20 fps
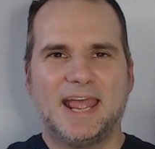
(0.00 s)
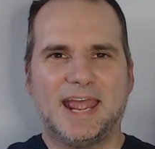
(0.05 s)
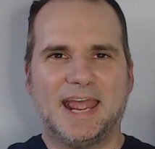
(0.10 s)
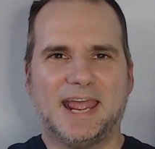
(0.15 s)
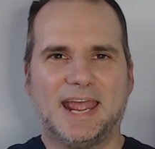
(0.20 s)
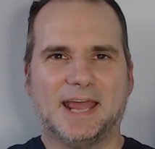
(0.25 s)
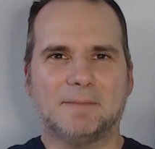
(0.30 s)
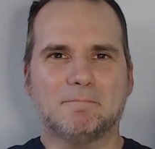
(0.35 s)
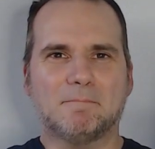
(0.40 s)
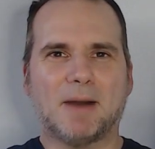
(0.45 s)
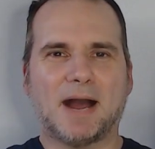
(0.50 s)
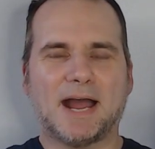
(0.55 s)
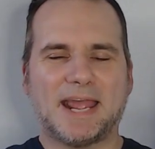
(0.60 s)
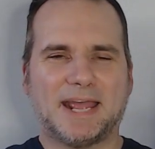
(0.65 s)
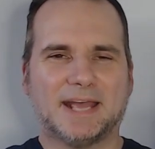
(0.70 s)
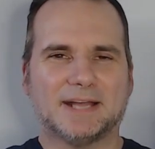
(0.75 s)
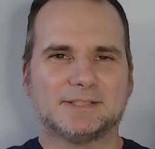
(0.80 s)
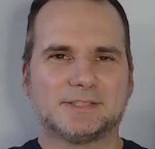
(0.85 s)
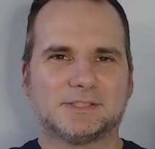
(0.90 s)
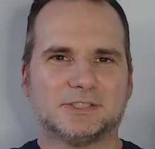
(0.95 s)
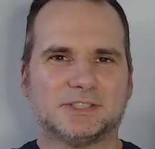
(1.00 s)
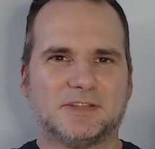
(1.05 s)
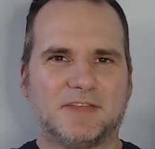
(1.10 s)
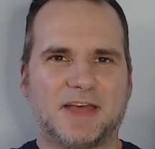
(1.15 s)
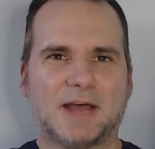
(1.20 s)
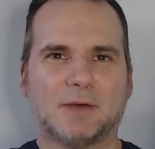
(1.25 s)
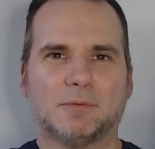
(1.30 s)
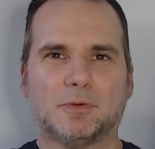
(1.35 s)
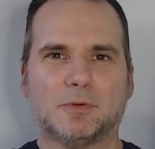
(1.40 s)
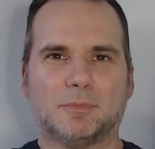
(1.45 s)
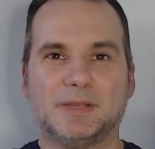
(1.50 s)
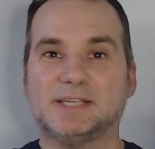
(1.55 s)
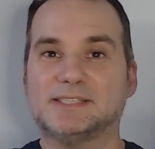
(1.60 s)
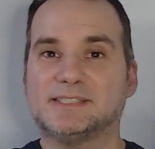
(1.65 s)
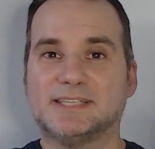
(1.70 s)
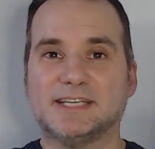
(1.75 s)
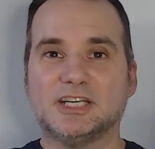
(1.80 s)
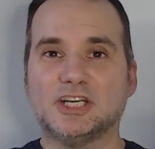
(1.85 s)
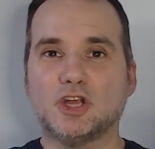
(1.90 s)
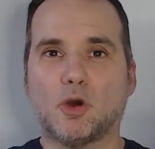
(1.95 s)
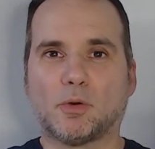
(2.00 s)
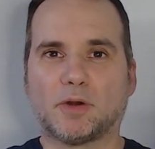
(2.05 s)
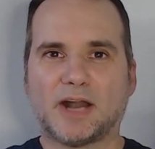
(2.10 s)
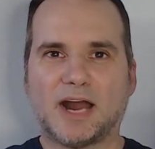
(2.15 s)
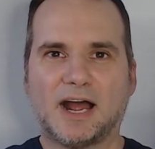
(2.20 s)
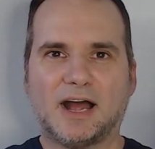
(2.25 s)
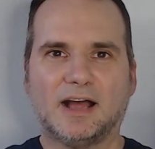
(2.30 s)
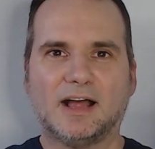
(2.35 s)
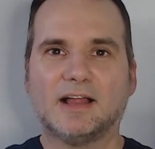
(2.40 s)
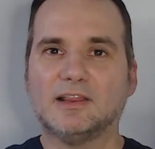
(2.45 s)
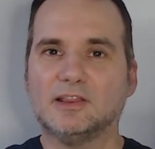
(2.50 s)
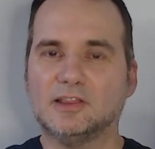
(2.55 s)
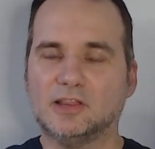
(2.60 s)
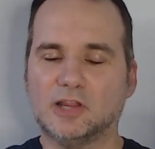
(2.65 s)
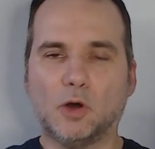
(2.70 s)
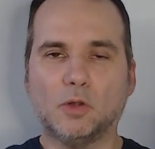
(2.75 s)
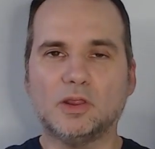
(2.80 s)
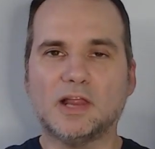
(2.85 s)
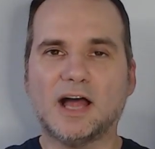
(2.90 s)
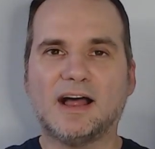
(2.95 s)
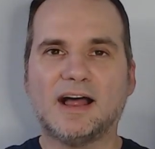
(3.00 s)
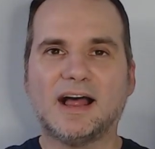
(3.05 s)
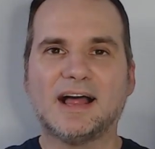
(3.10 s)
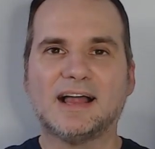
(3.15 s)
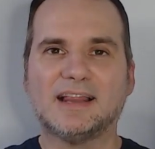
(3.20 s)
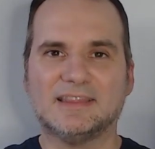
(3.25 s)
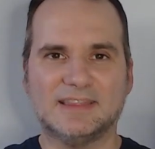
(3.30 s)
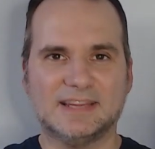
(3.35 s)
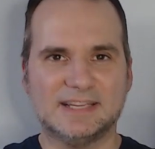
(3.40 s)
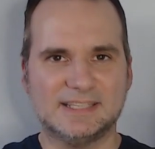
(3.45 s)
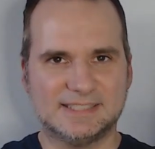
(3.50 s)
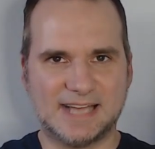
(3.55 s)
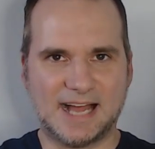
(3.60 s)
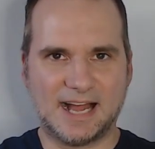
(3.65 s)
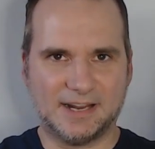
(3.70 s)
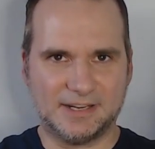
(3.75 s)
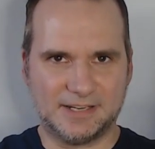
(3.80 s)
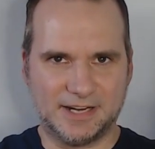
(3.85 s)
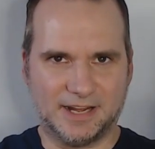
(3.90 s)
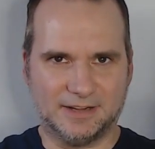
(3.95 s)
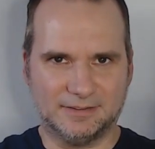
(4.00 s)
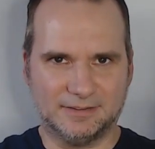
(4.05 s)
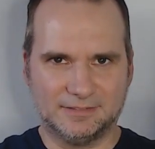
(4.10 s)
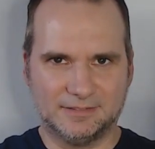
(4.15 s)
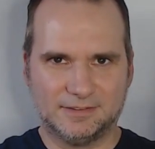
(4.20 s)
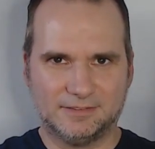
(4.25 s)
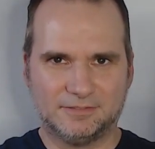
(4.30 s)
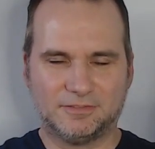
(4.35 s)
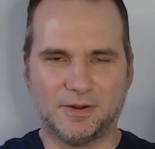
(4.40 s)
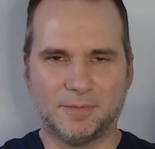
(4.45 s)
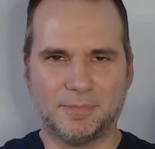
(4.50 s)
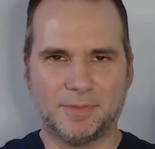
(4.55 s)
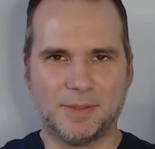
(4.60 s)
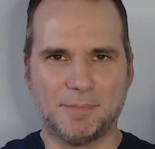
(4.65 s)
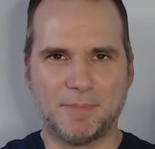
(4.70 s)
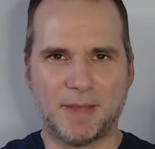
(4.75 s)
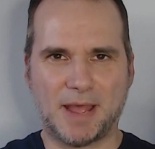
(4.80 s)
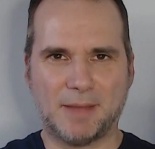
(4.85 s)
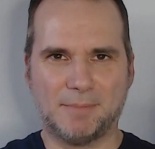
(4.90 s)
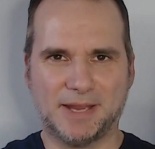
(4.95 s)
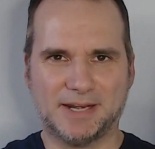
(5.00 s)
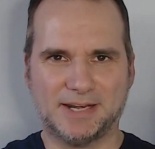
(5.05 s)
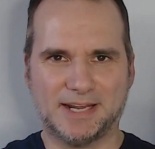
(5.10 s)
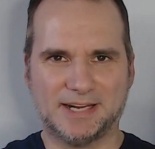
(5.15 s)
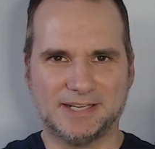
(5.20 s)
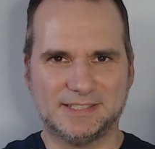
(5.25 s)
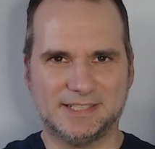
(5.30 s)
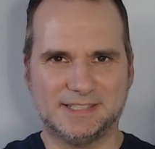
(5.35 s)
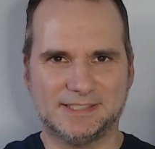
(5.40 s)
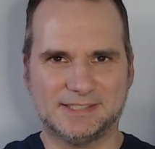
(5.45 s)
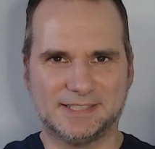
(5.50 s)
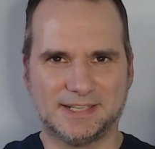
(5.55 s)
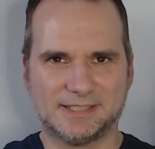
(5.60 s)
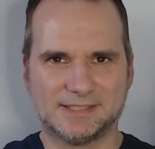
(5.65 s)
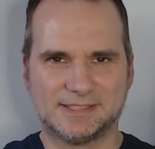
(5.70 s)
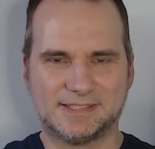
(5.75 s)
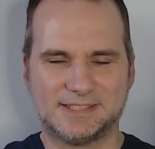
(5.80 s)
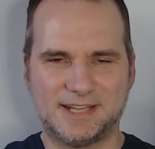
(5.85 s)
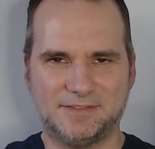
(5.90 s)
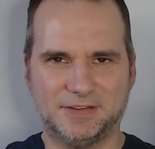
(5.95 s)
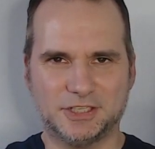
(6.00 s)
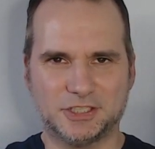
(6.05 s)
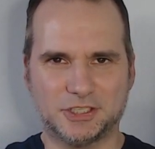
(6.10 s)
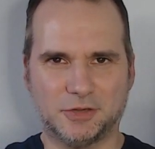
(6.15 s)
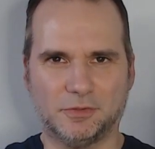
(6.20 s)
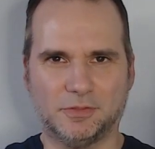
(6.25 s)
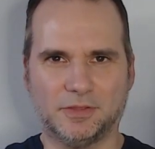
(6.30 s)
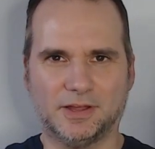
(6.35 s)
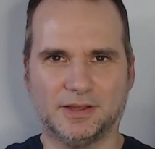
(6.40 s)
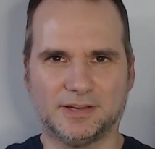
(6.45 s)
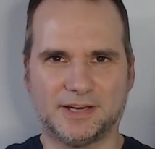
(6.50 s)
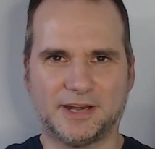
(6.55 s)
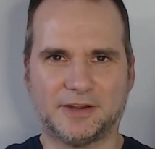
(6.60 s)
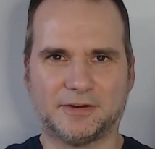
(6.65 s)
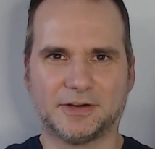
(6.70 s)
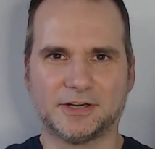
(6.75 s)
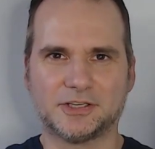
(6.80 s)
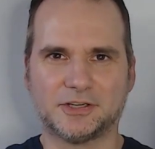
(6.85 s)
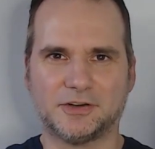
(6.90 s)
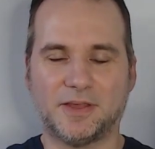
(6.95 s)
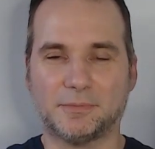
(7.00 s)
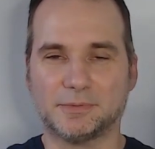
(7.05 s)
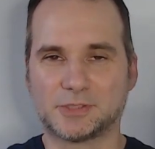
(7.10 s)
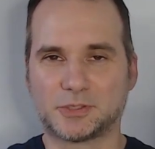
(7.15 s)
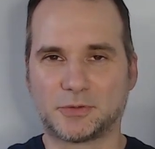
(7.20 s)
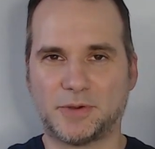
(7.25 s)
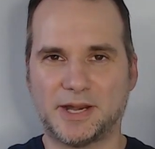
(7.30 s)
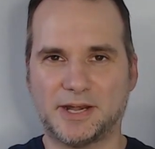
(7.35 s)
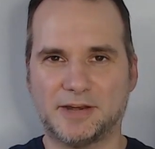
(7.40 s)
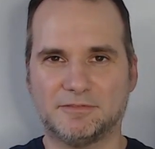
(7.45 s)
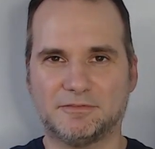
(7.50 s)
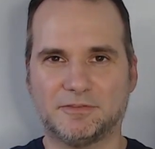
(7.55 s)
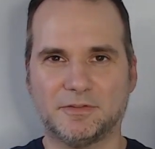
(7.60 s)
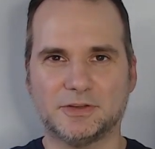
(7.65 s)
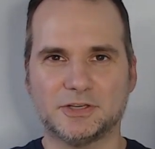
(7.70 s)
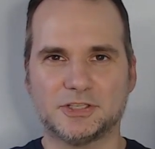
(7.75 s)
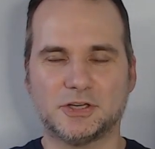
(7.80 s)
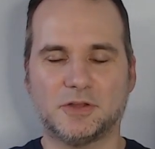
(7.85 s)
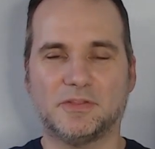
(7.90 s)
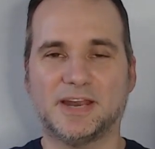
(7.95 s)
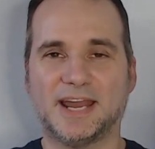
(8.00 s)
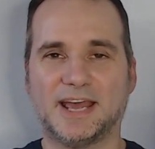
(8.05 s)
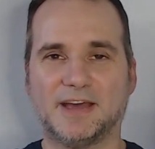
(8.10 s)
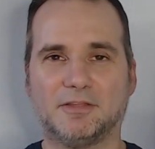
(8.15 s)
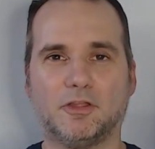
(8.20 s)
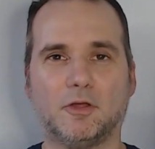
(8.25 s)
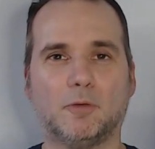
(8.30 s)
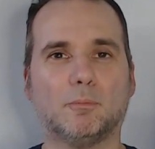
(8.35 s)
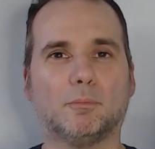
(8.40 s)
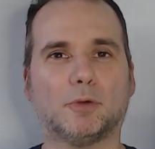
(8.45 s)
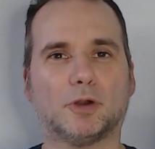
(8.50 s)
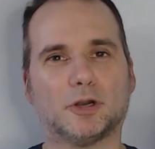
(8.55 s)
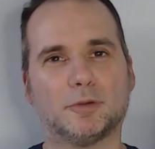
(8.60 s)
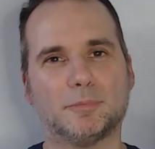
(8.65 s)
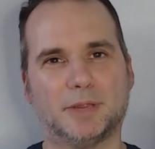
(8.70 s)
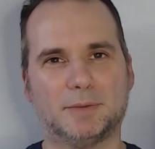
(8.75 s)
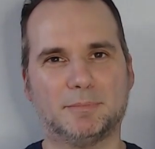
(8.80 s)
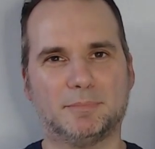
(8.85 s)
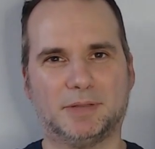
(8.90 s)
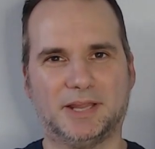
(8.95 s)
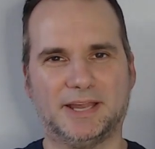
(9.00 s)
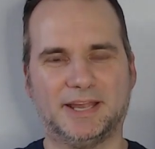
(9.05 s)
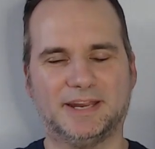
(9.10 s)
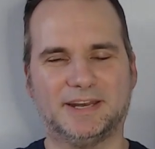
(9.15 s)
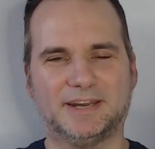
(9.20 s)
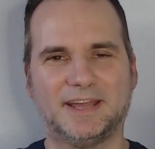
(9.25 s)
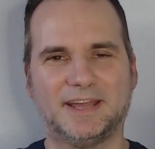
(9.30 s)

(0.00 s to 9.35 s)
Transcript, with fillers: And my answer to that would be Signora Lola Lasagna from the Batman 1960 TV show, the character that was created for the show that Ethel Merman played.